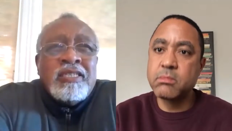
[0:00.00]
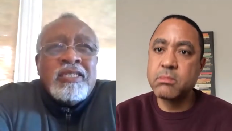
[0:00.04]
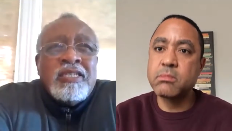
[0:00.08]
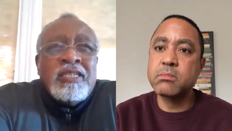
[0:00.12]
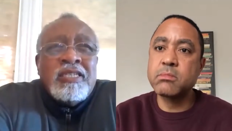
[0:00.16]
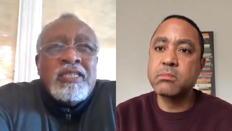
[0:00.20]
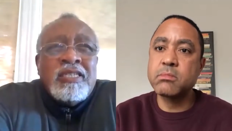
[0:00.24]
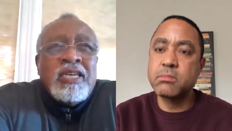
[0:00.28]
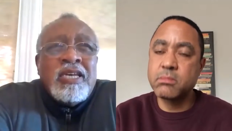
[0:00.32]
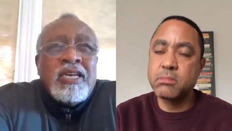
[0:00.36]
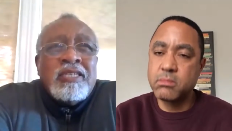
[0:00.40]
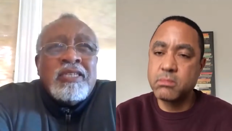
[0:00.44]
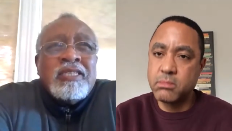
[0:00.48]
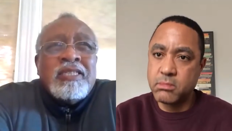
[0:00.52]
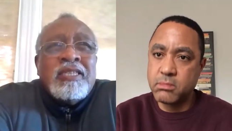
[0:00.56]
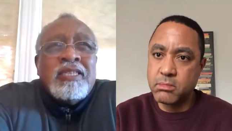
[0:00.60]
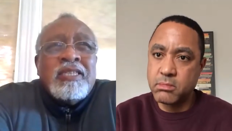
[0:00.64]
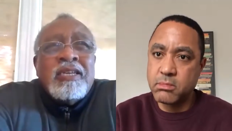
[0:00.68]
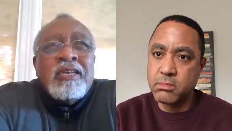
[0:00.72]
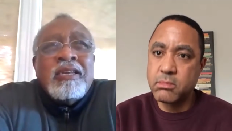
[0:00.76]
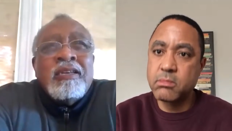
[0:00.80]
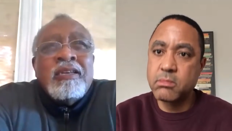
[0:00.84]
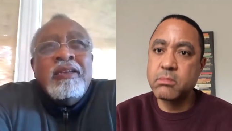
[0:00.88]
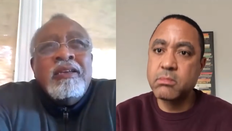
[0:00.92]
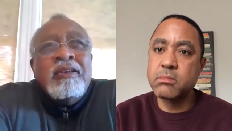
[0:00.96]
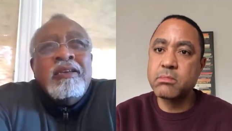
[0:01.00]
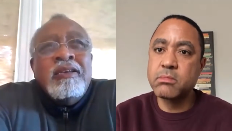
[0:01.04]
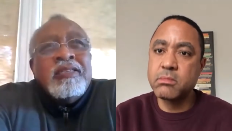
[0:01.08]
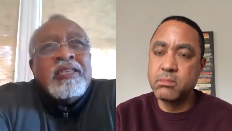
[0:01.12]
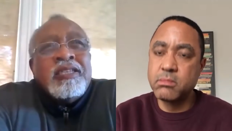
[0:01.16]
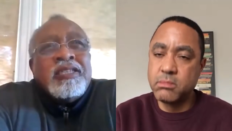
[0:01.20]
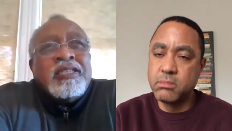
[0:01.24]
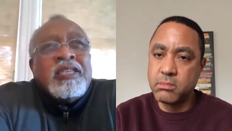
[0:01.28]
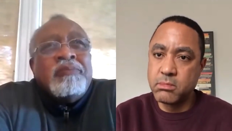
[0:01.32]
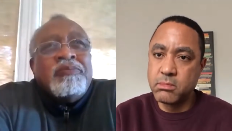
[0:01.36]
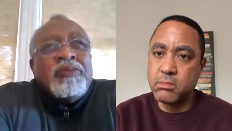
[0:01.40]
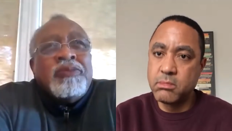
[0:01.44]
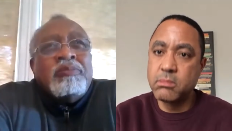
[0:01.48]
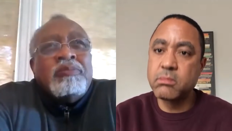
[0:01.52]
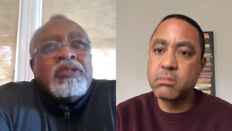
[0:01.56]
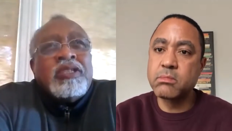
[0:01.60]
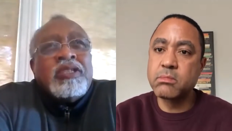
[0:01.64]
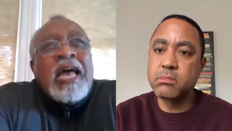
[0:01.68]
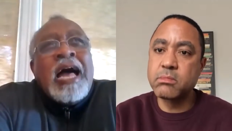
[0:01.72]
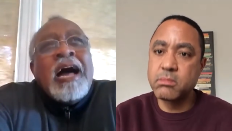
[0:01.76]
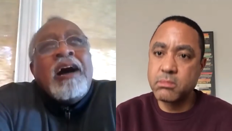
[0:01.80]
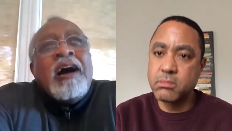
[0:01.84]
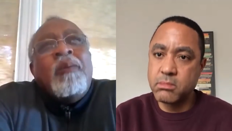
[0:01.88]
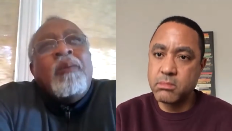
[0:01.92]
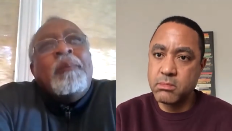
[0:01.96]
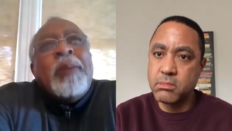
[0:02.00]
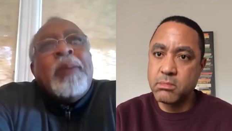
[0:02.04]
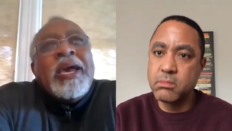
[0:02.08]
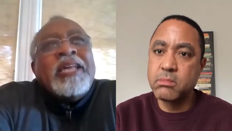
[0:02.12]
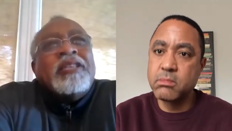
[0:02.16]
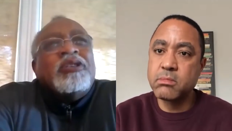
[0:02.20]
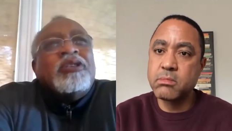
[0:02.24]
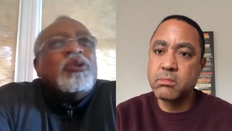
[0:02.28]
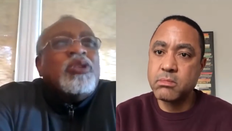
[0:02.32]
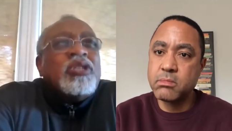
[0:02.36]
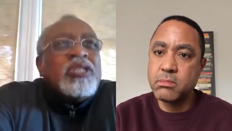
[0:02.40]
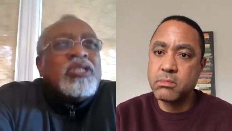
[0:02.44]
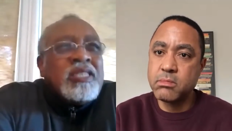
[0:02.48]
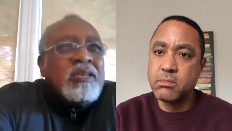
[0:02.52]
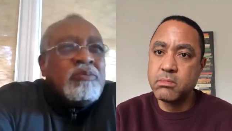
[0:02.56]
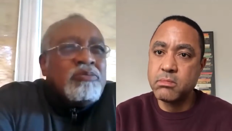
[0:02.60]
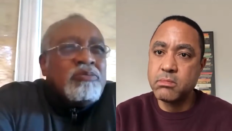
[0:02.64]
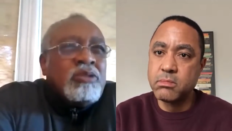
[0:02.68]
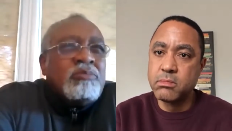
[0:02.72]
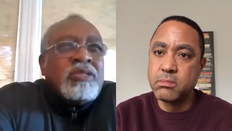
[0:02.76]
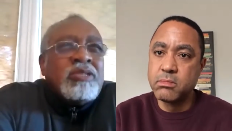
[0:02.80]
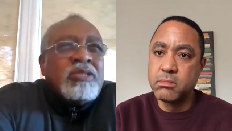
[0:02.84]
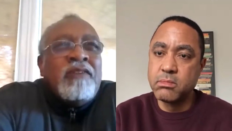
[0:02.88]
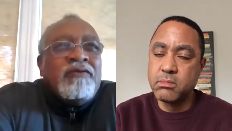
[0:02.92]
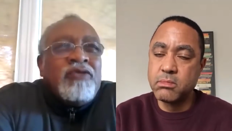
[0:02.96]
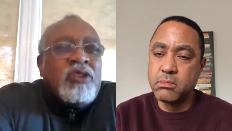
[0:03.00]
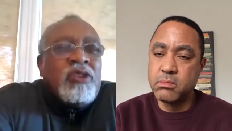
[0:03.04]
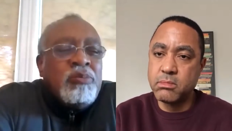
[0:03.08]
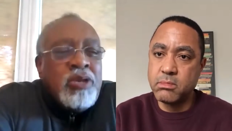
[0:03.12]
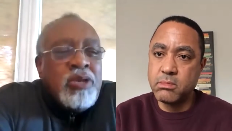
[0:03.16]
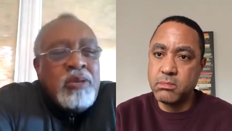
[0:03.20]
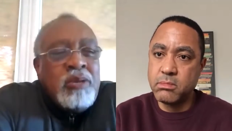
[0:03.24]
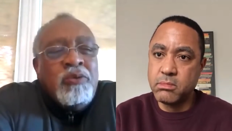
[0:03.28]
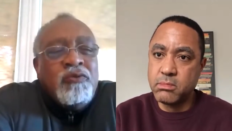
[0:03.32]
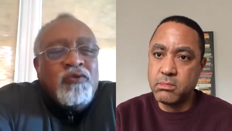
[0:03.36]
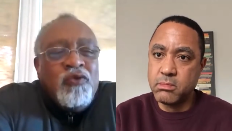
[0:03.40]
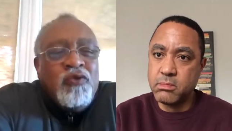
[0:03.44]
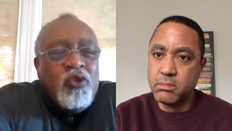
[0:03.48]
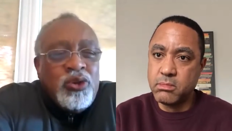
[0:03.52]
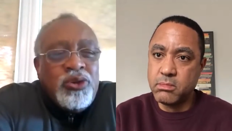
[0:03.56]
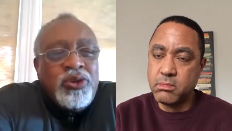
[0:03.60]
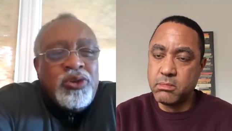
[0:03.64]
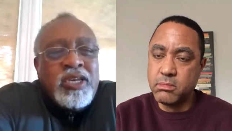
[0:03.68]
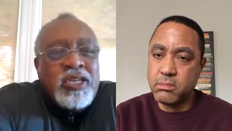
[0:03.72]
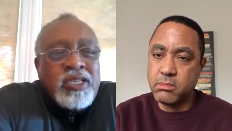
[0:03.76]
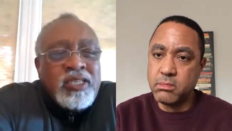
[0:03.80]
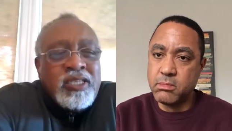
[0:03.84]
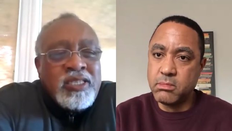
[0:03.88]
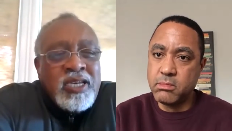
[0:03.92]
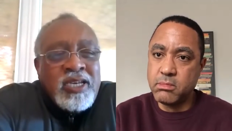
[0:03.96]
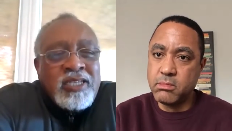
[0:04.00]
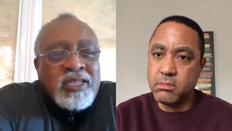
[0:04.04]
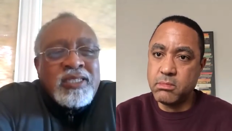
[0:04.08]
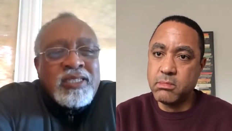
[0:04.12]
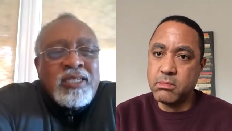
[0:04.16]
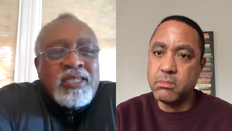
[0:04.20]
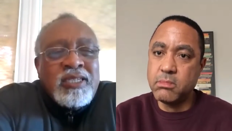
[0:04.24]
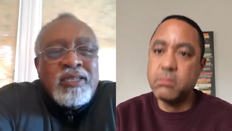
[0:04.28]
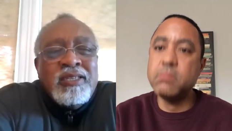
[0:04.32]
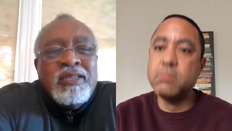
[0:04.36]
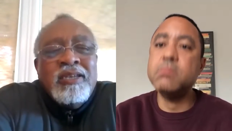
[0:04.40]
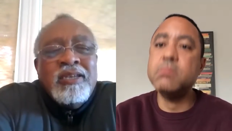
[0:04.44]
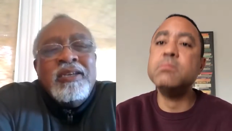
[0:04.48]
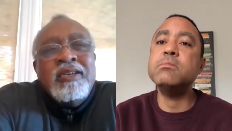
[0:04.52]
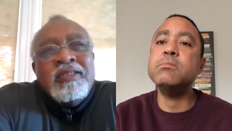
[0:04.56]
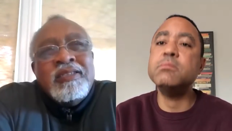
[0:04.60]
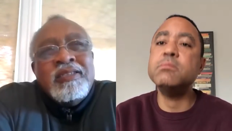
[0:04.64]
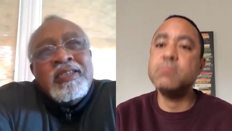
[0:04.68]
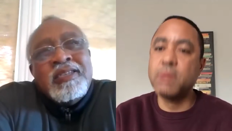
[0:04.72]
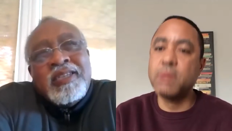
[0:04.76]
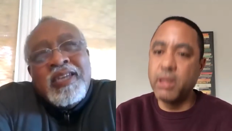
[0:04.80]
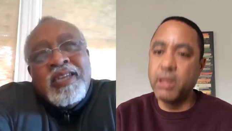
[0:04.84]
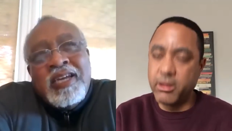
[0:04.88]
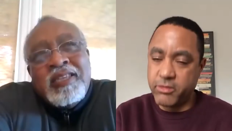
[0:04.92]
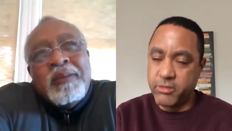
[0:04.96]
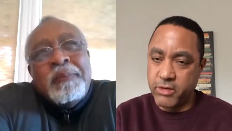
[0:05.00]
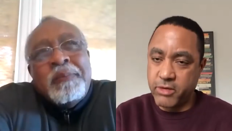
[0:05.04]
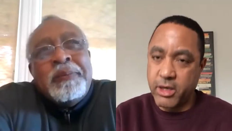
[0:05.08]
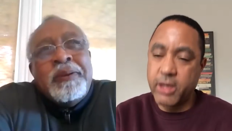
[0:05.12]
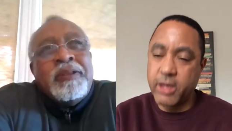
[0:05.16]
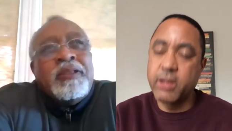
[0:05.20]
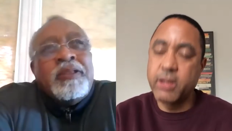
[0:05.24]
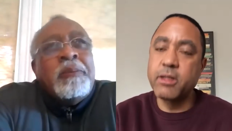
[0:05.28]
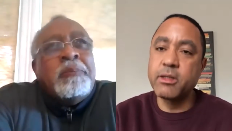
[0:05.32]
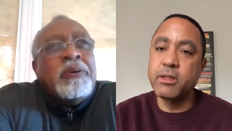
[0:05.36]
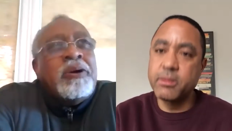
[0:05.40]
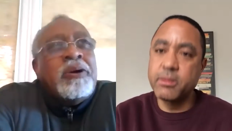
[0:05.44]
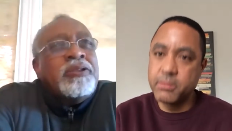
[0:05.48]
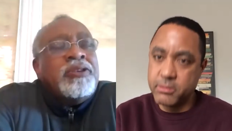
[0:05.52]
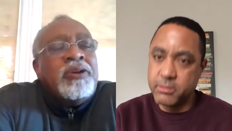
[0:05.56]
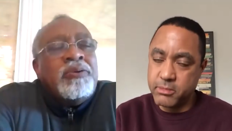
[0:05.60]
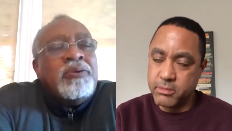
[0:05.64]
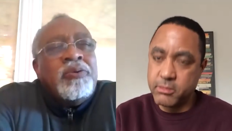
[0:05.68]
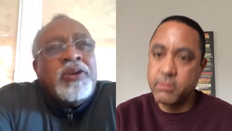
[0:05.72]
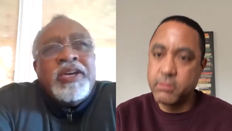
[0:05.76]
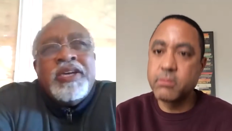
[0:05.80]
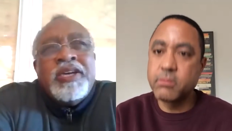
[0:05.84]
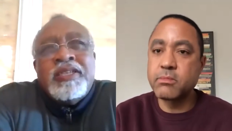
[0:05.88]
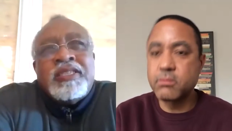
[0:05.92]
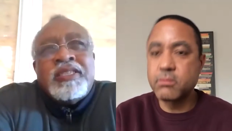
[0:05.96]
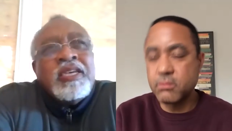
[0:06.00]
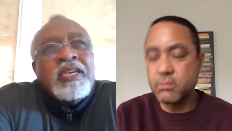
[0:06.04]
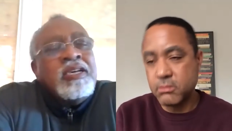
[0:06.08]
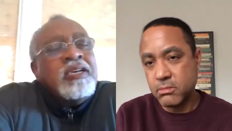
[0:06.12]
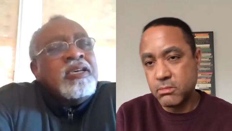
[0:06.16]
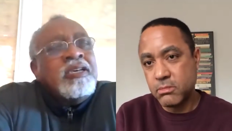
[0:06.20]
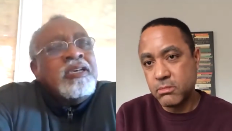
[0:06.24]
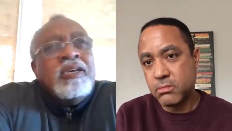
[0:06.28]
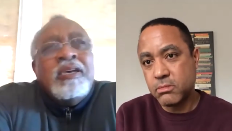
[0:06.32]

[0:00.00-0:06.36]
Speaker 1: to testing. The symptoms, how bad do the symptoms have to be before you get tested? Does exactly. that depend upon your race?